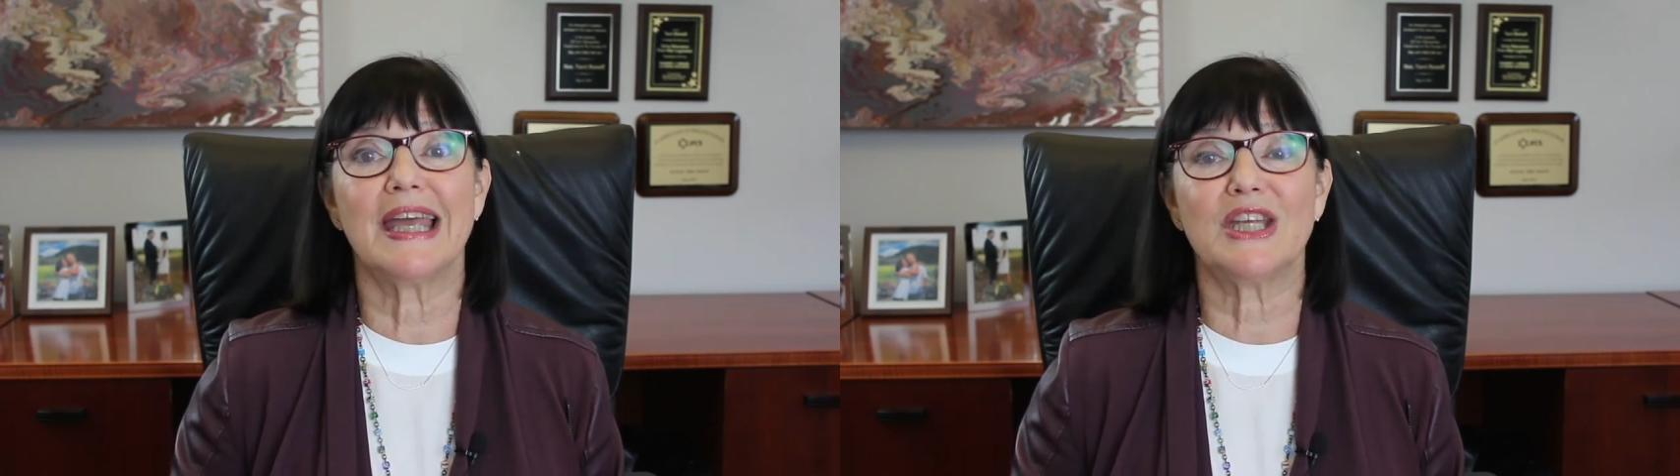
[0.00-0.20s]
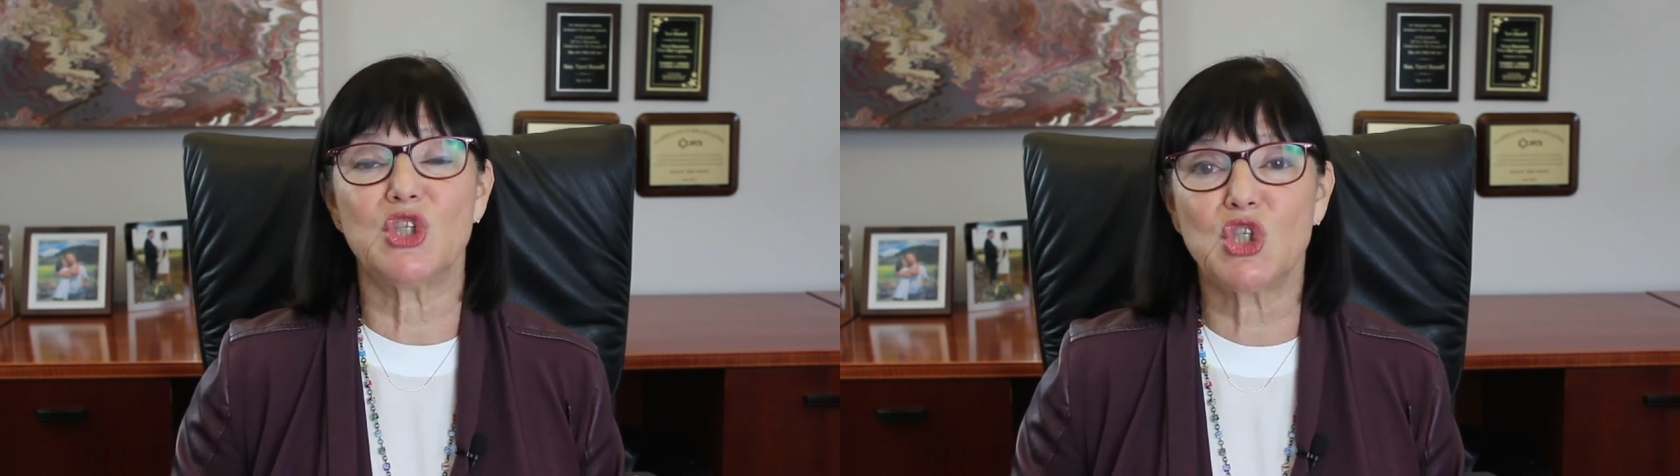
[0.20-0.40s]

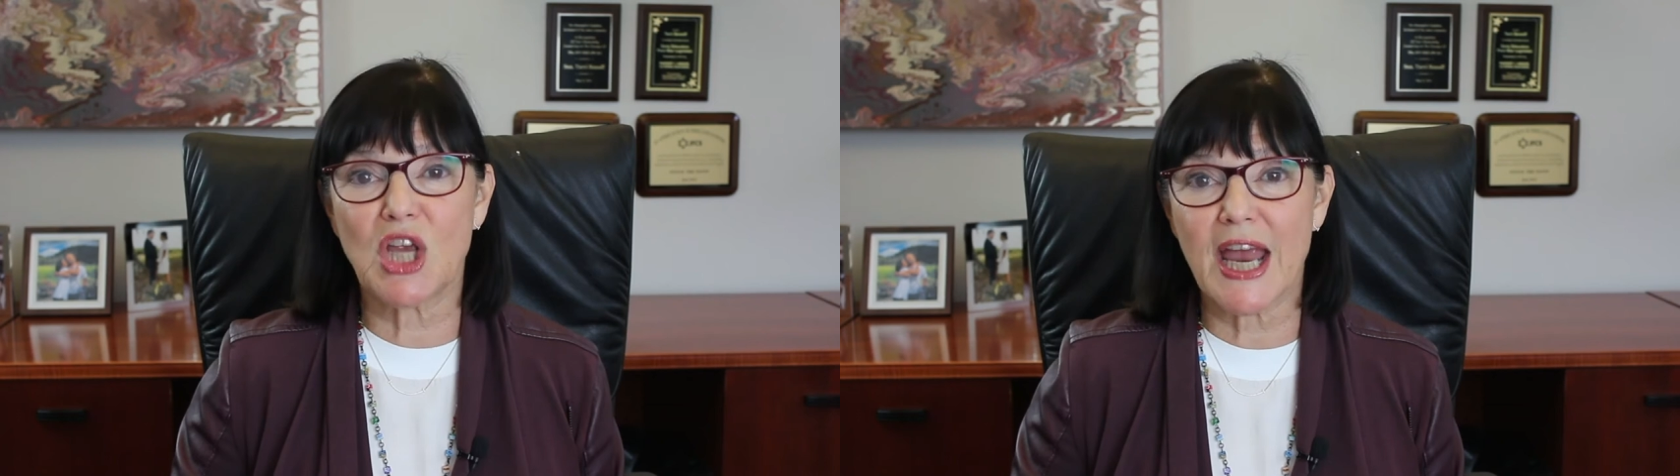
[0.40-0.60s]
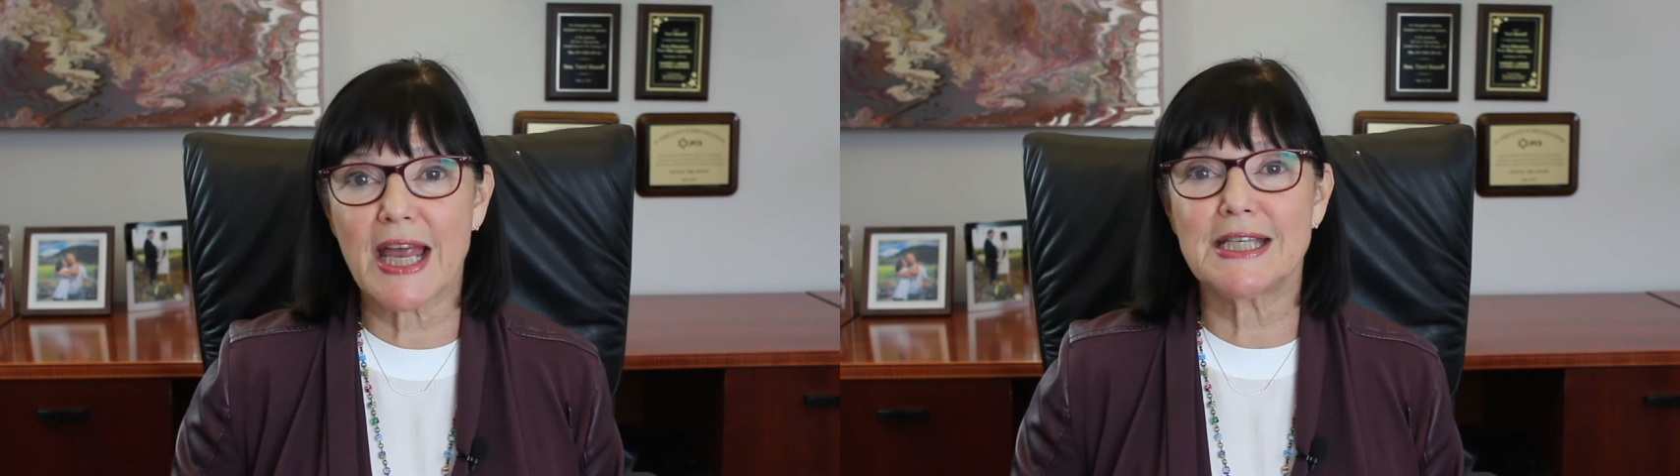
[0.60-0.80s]

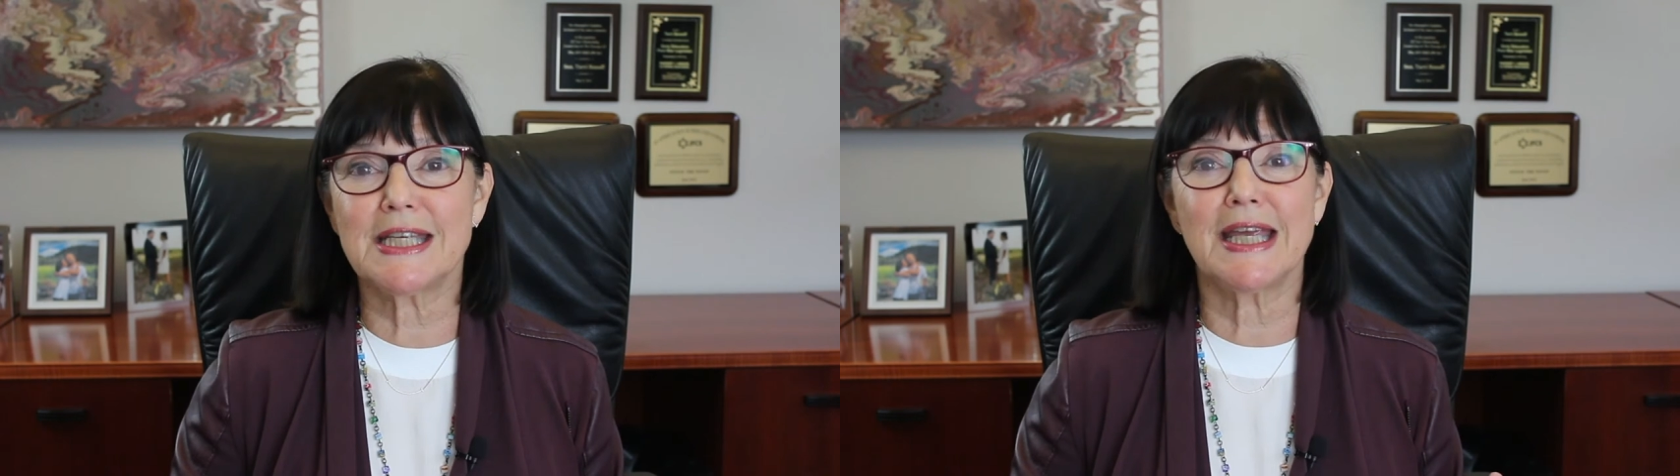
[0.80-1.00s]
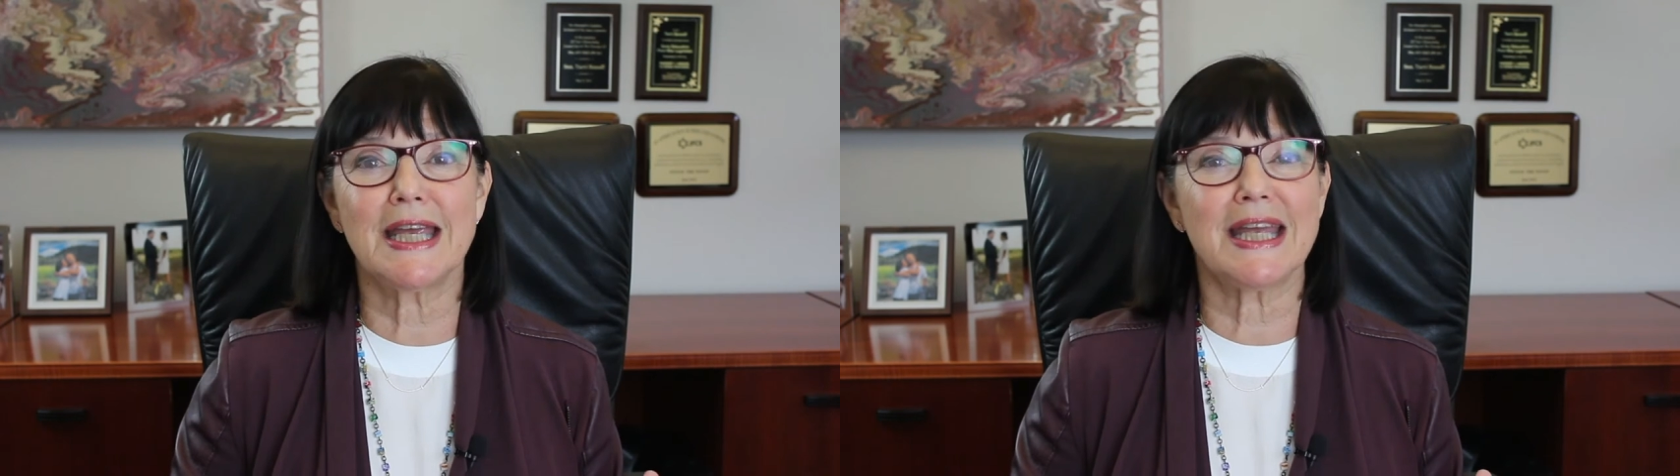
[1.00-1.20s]

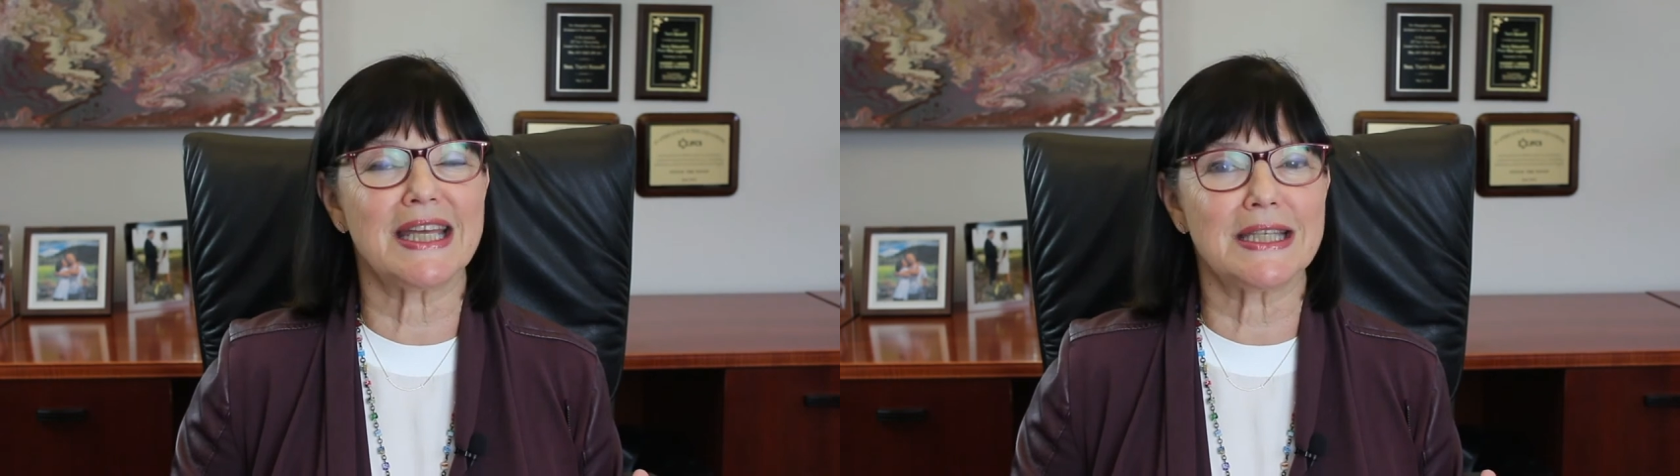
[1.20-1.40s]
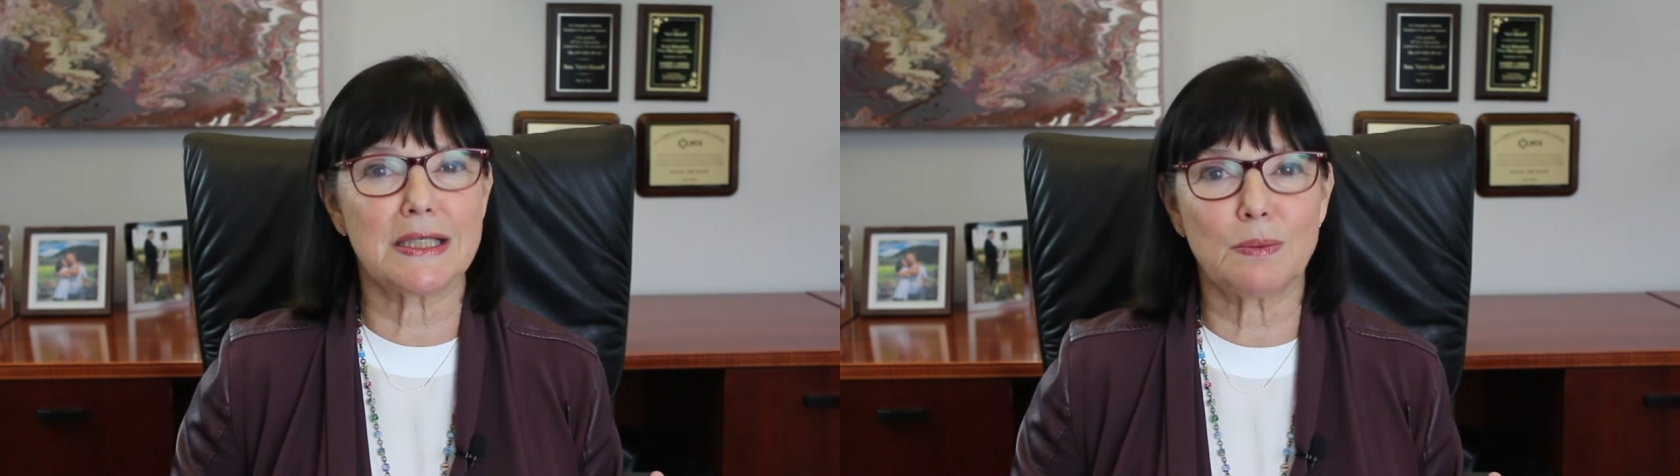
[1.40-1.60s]
enchanting,
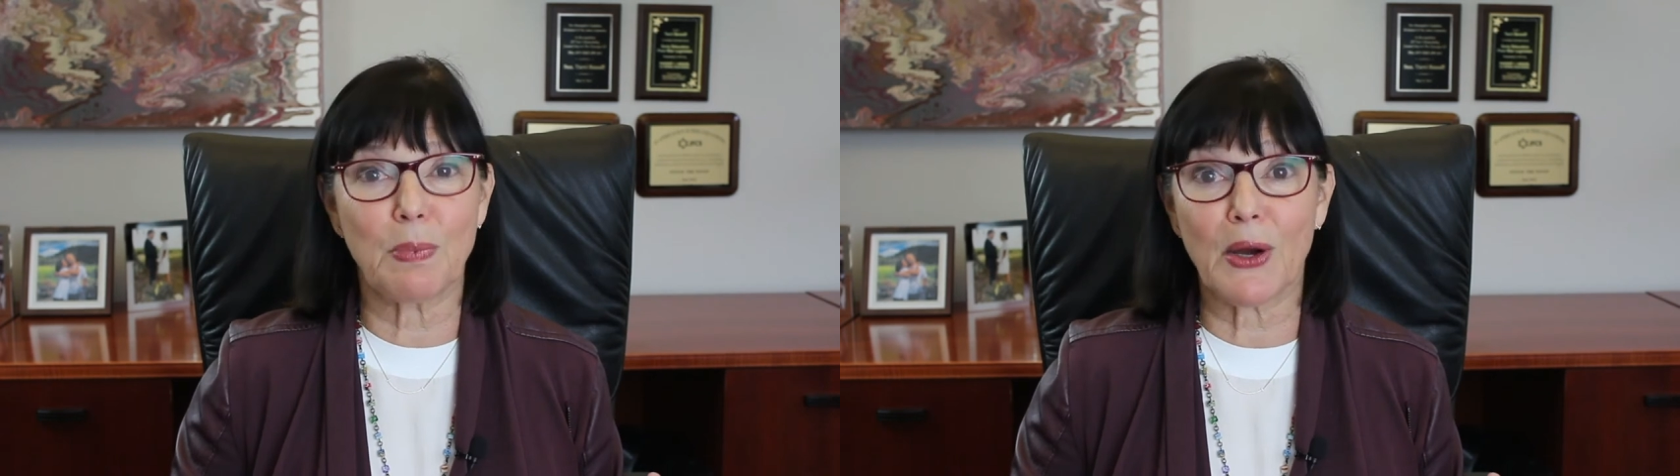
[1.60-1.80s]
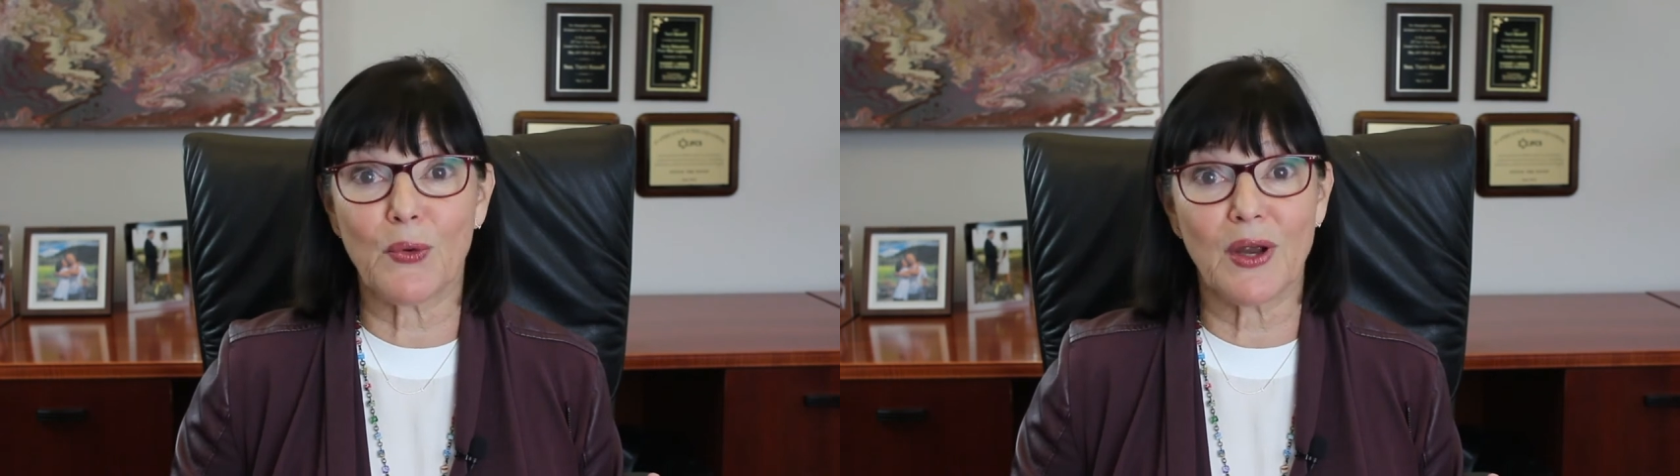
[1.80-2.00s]

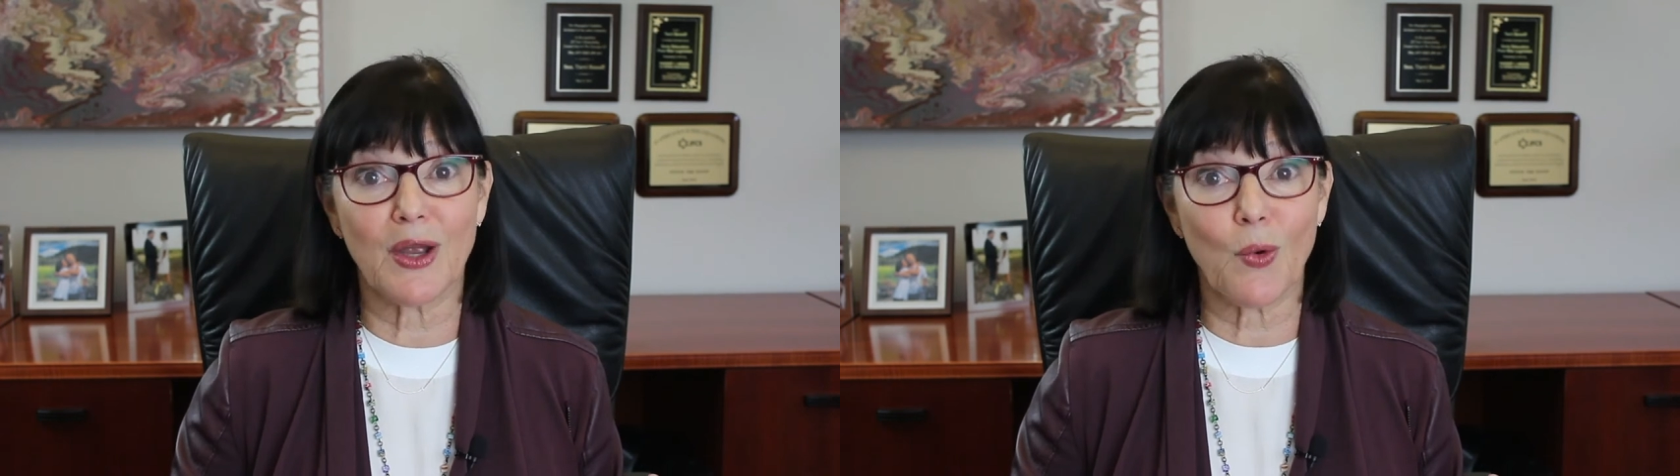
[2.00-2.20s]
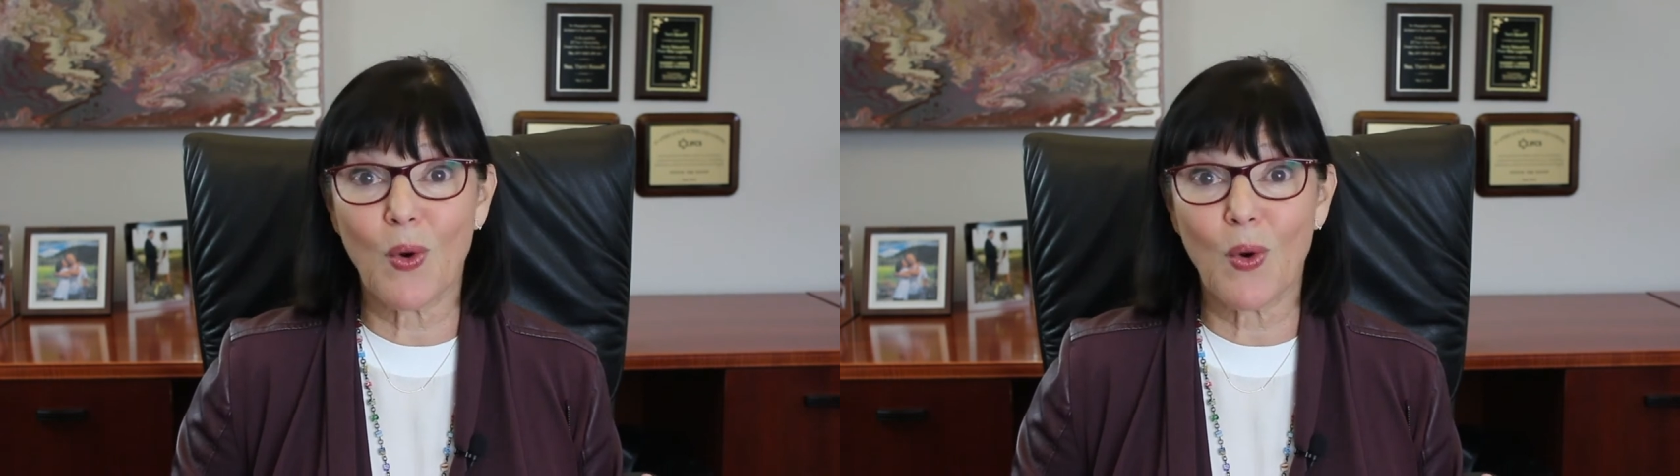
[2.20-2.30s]
inspiring,